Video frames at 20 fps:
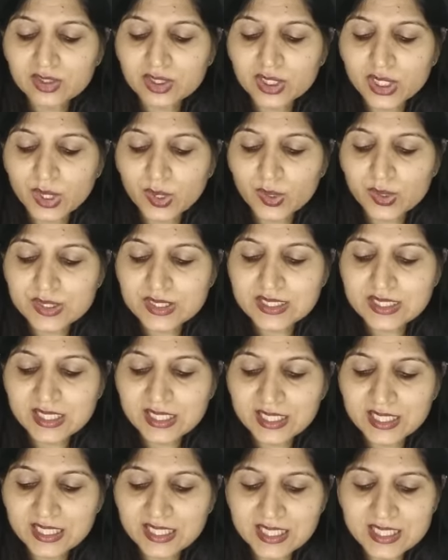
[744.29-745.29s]
throws the
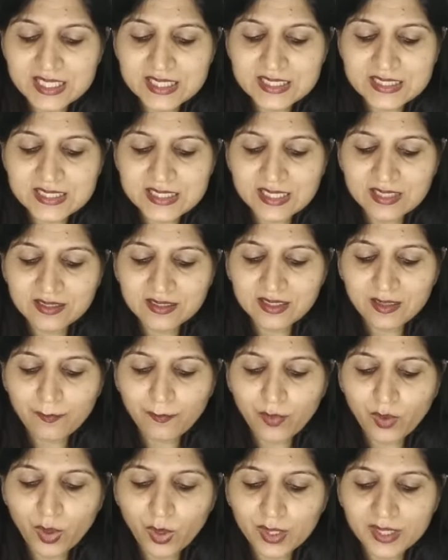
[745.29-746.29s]
keys in the
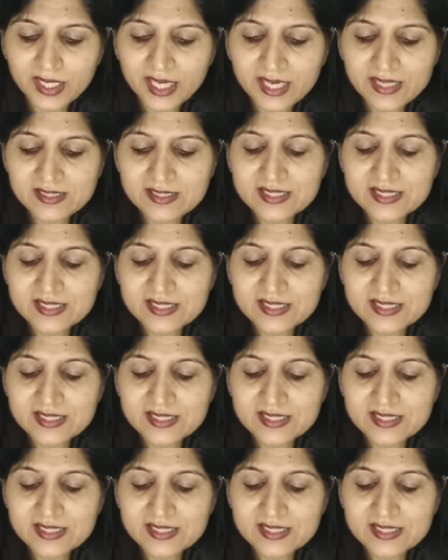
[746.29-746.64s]
pond and